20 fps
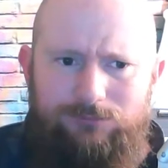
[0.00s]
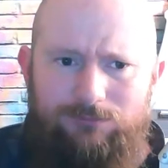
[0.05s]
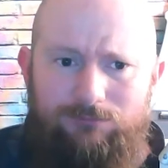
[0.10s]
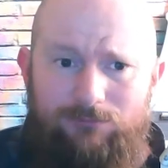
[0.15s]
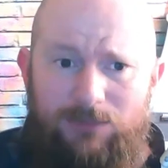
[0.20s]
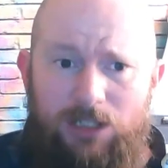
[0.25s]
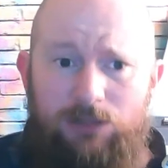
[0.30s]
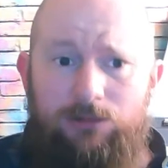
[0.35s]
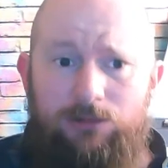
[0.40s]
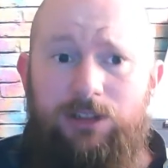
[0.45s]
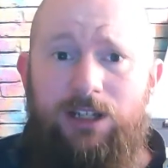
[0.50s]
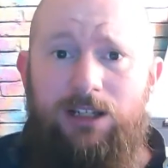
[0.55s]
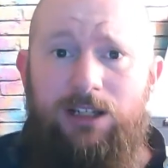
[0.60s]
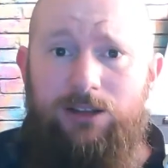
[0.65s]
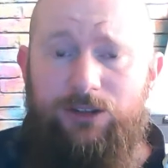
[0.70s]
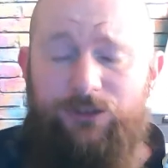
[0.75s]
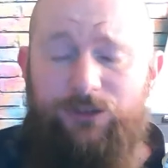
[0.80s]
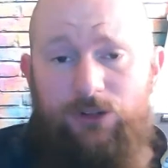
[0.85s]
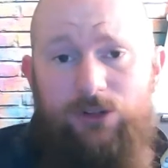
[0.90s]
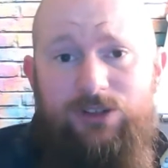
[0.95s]
you're looking
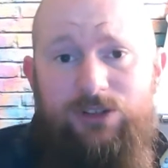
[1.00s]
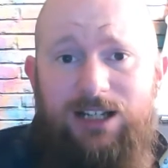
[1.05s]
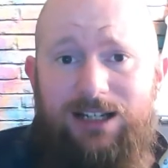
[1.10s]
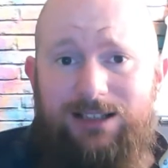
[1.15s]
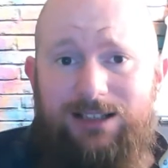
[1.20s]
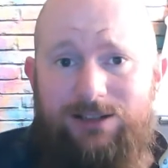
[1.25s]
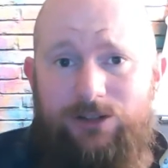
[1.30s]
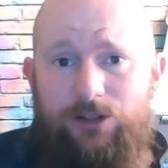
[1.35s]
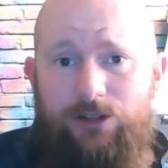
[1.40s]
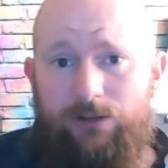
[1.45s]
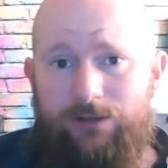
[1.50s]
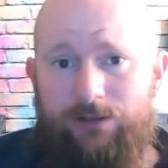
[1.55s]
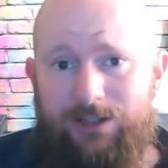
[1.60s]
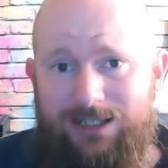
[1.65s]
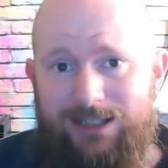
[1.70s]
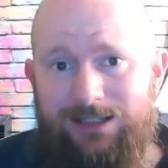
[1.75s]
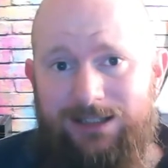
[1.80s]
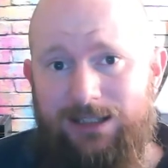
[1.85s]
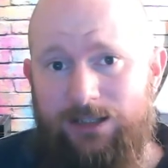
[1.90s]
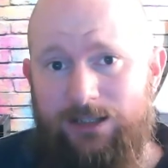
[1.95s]
at the first
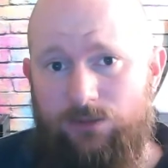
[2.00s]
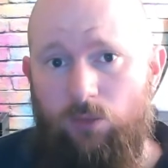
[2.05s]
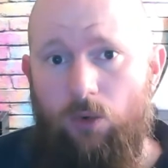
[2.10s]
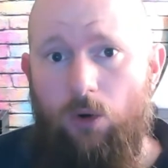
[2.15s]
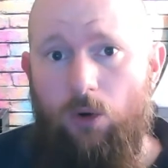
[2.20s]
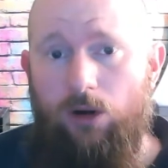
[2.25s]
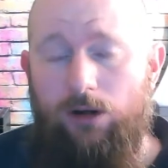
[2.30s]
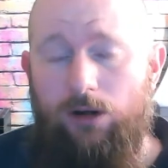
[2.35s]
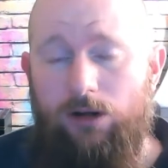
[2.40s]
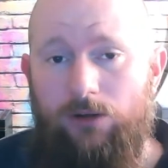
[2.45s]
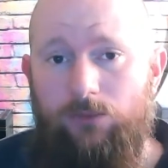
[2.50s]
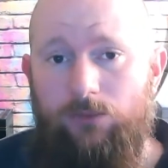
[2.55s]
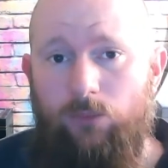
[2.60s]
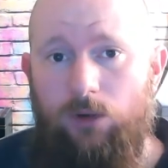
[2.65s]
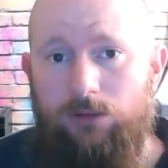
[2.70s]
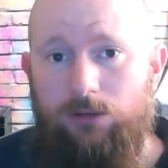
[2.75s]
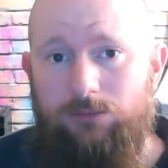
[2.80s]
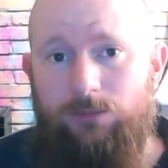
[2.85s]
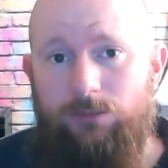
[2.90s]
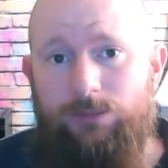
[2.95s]
stirrings in this war of
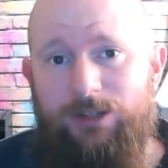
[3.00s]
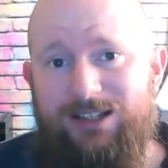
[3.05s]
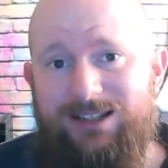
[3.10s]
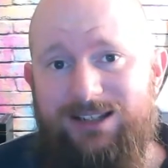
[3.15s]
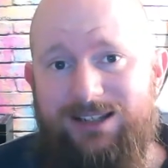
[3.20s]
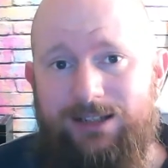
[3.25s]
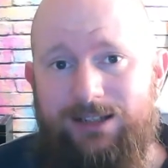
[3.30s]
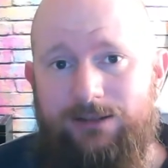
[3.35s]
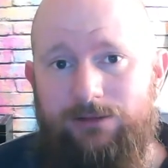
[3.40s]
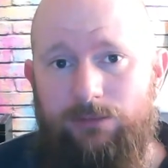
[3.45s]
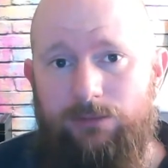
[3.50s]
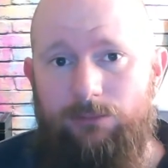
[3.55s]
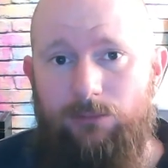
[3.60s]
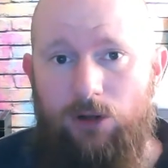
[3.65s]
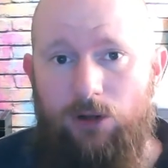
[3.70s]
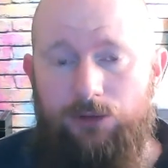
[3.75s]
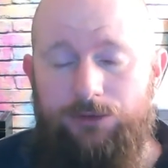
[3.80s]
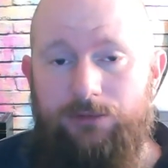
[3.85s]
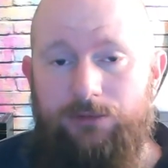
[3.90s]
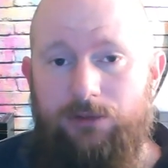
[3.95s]
what would be considered a
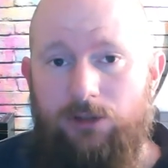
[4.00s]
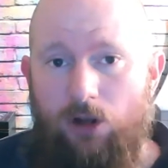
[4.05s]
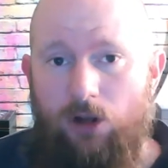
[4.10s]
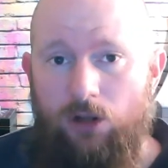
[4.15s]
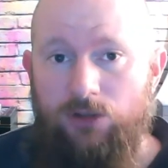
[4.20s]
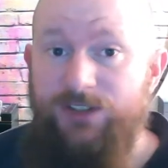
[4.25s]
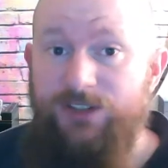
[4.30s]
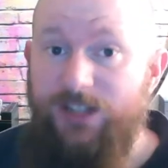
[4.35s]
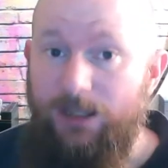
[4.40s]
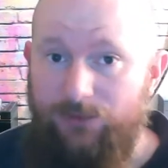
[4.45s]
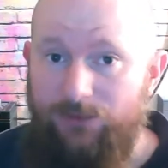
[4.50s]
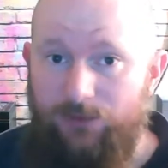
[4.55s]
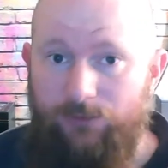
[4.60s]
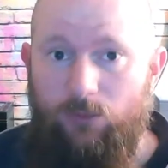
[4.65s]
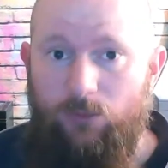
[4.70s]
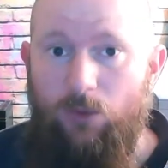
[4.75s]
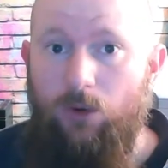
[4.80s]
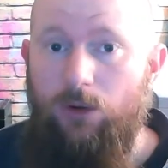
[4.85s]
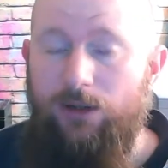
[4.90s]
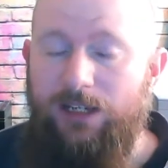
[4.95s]
modern concept
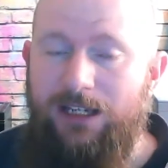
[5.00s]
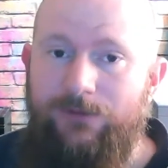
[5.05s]
of war.